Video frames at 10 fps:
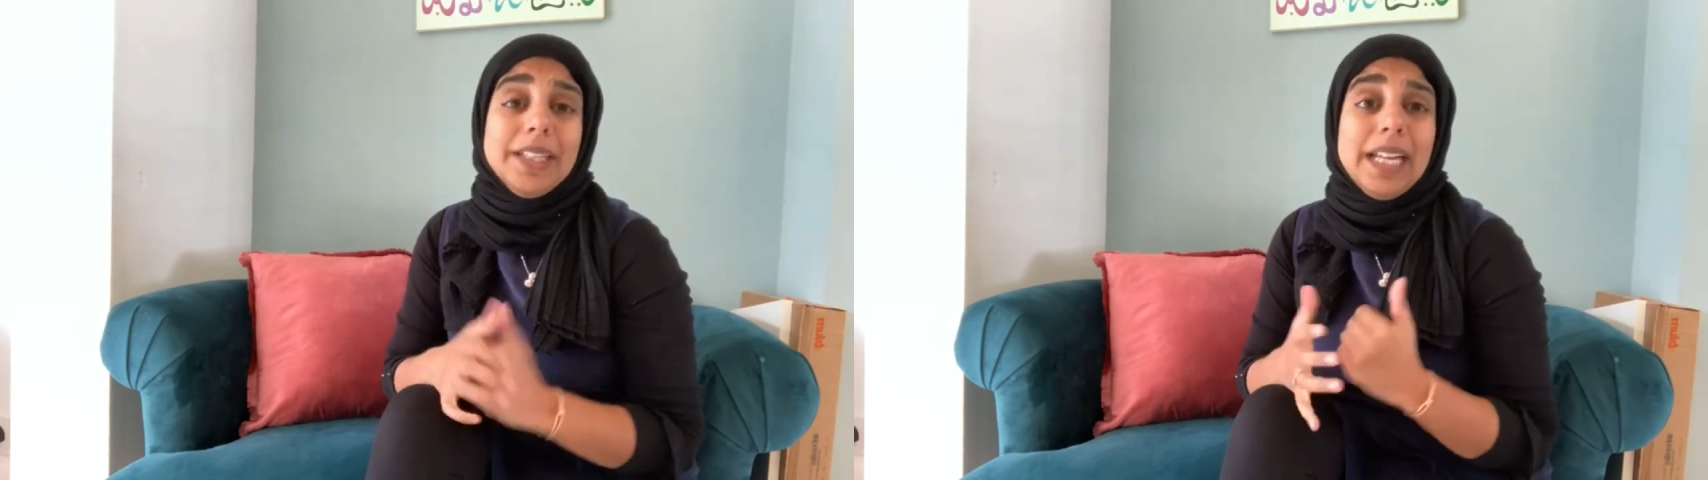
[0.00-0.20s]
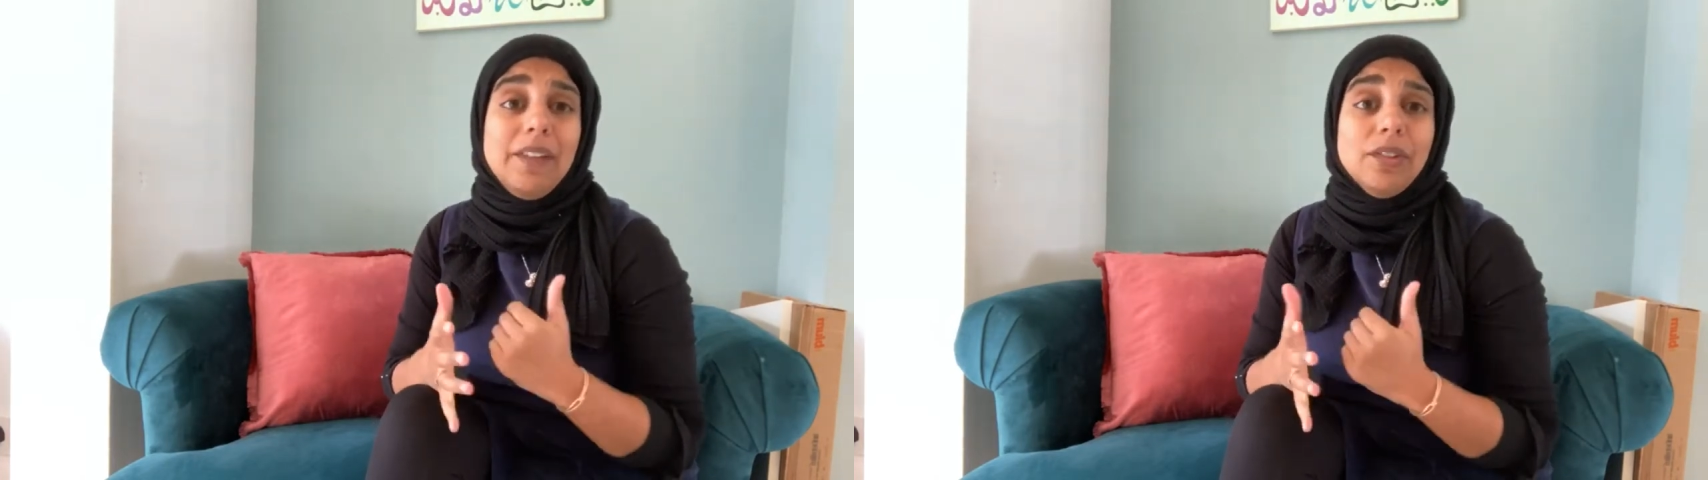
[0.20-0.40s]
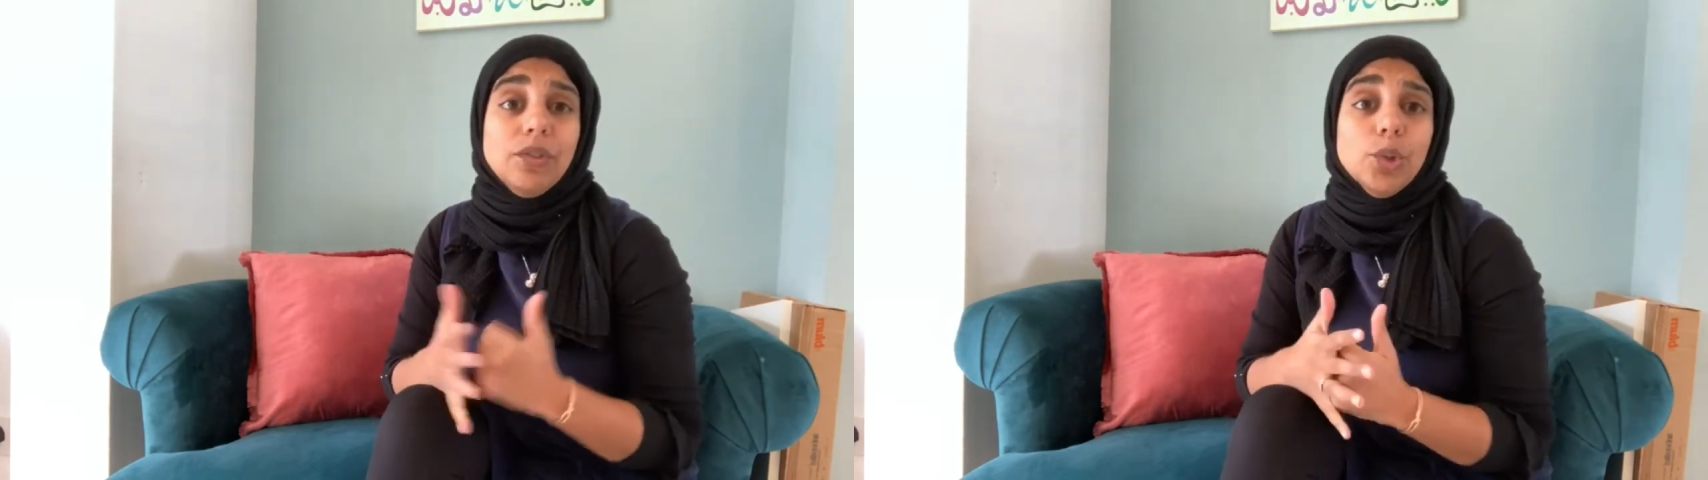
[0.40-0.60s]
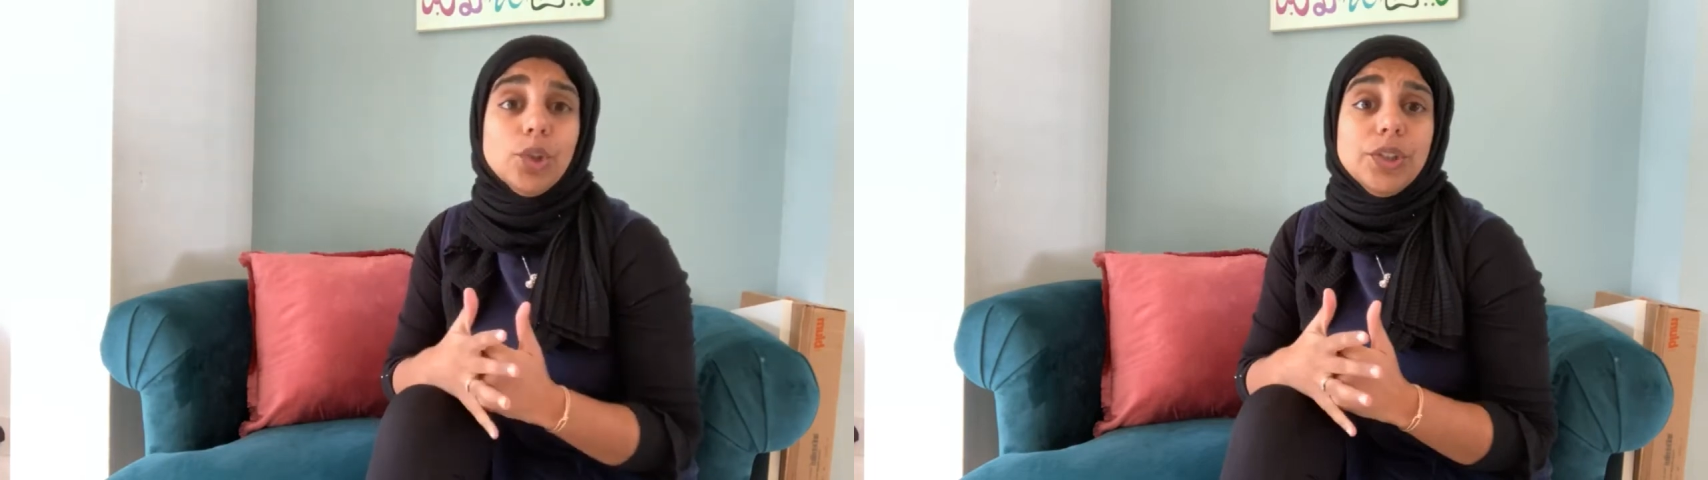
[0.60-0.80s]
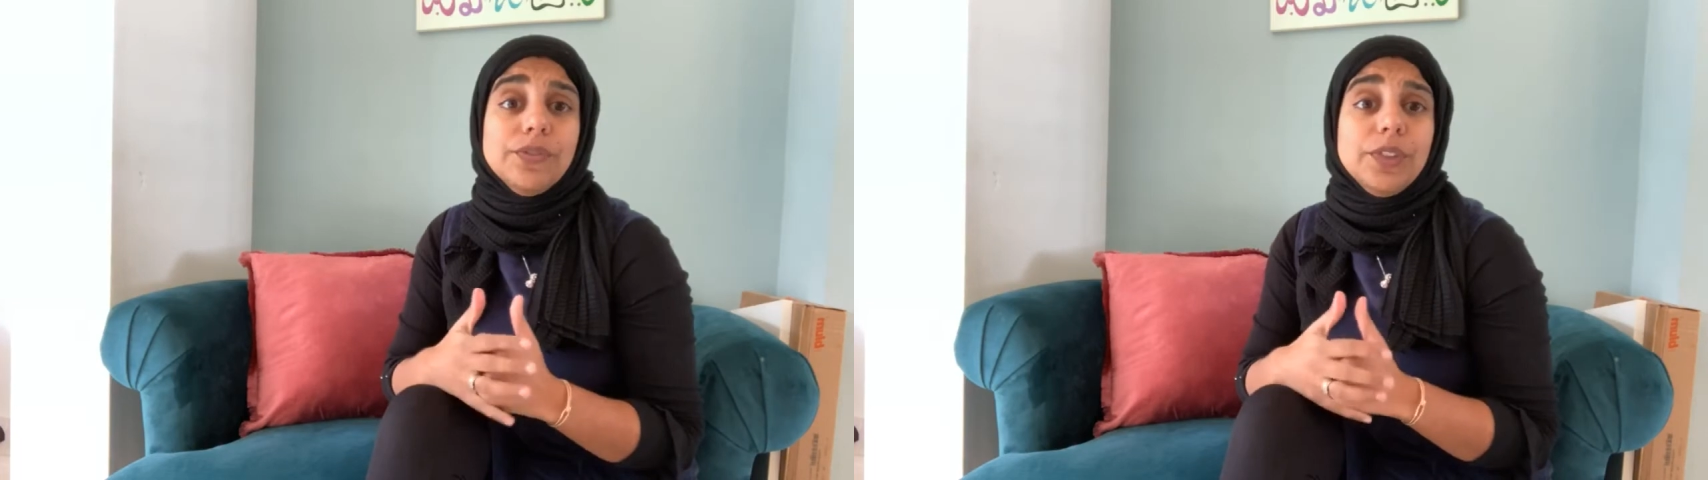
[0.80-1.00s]
have a real
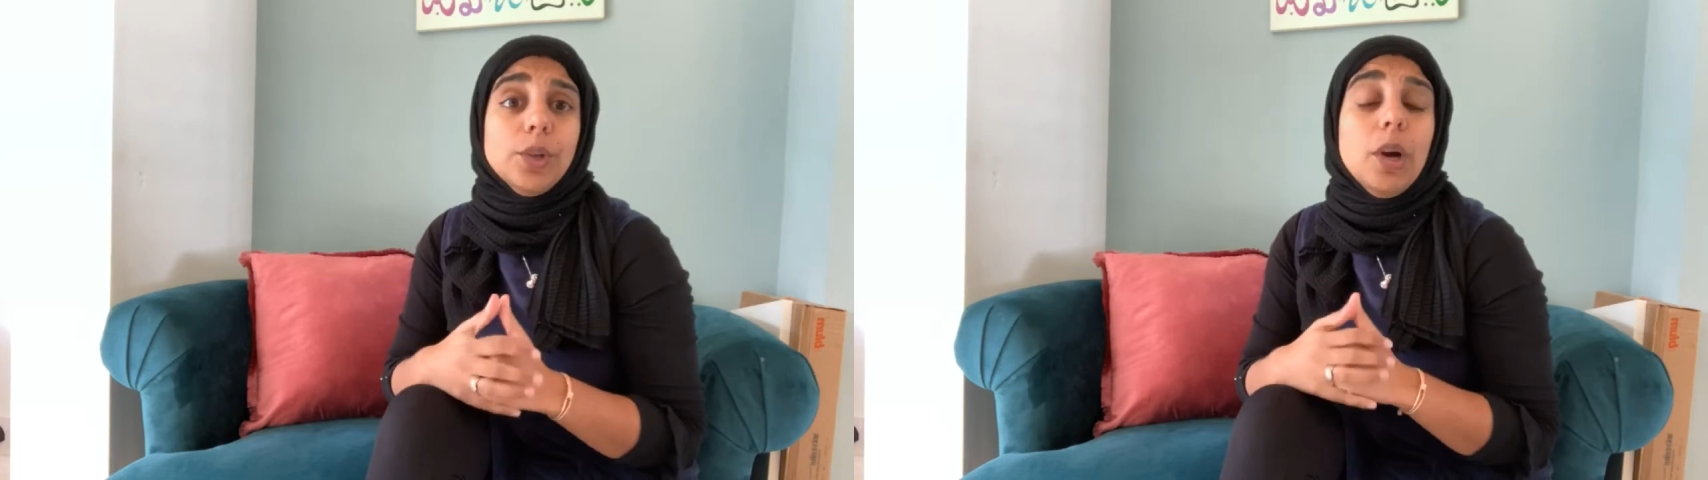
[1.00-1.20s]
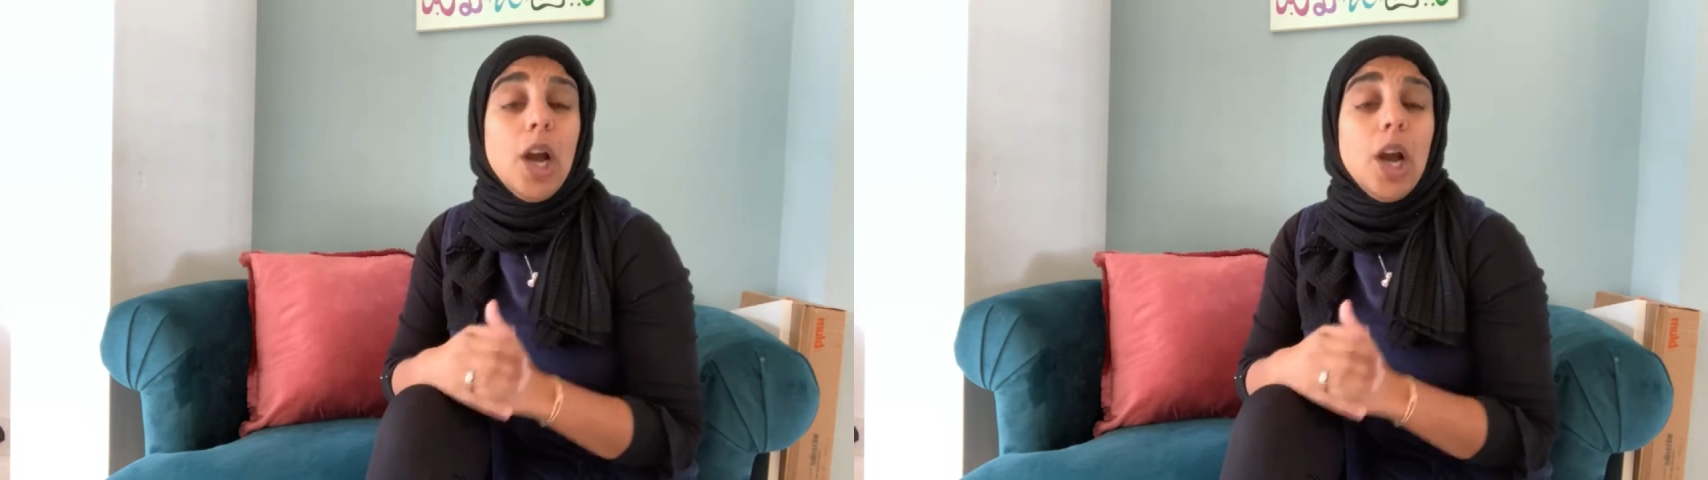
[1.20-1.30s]
good feel